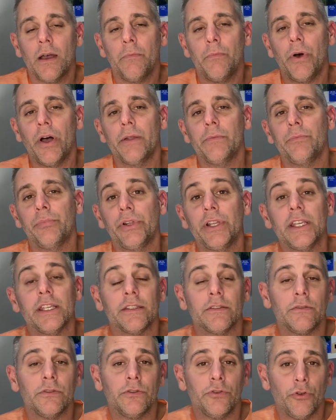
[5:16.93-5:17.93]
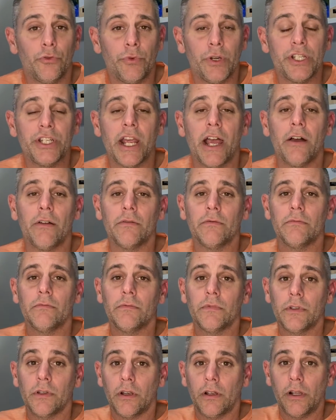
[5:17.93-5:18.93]
But please do reach out,
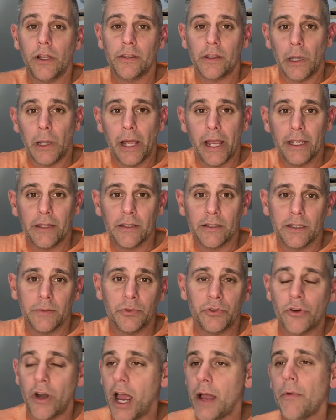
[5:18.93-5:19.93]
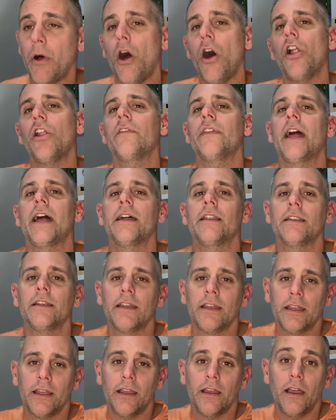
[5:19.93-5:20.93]
click the like, the subscribe, all of that.
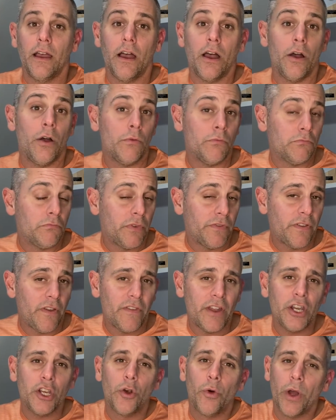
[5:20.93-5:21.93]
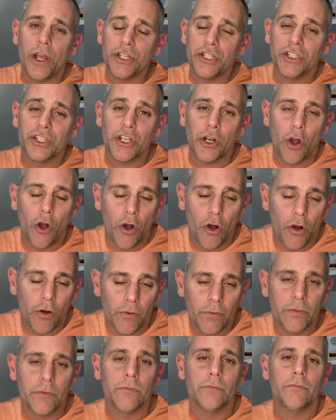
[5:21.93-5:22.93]
Uh, if you have any questions at
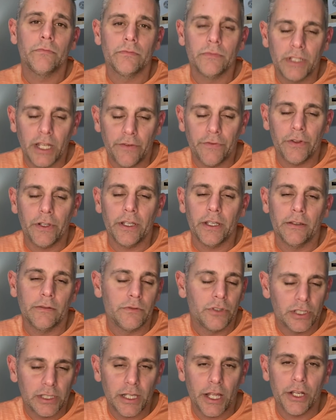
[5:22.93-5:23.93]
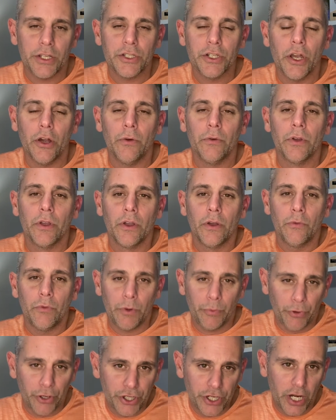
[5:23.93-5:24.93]
all, definitely just let us know. We
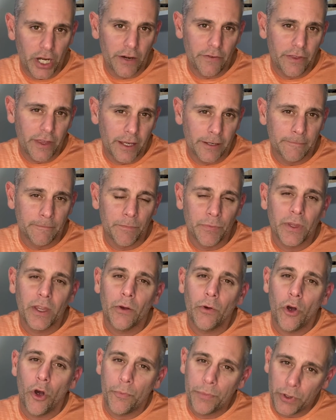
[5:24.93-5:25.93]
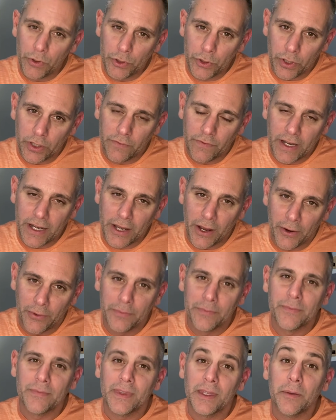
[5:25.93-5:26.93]
appreciate everything. Hope you enjoyed the
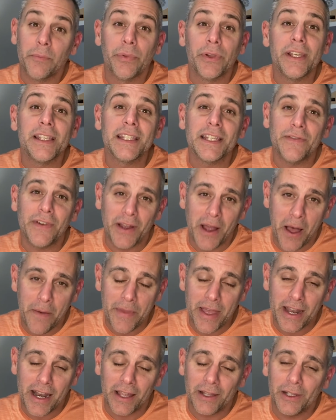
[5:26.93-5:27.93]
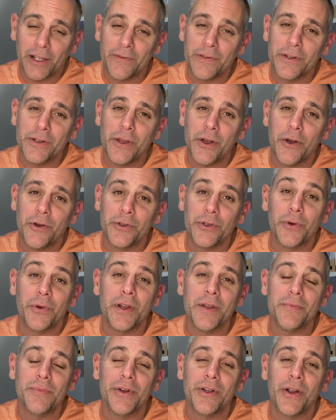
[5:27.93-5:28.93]
video. Please leave a comment. I'd love to know your
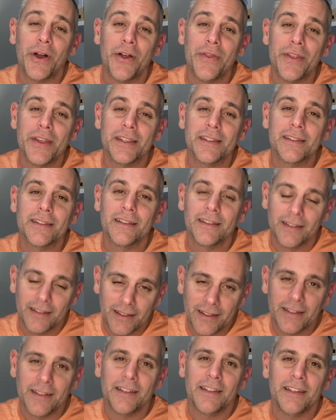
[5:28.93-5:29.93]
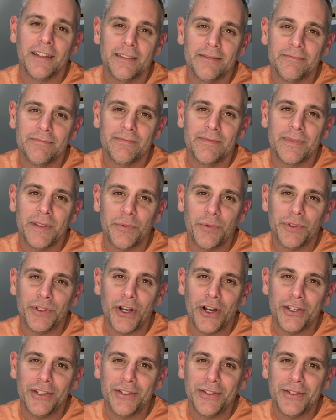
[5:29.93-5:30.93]
input on this. We'll
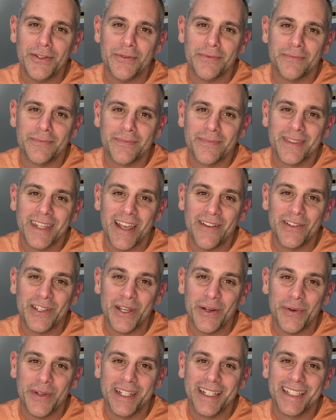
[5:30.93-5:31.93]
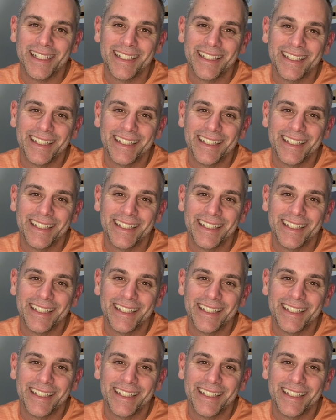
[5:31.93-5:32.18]
talk to you soon. Have a good one.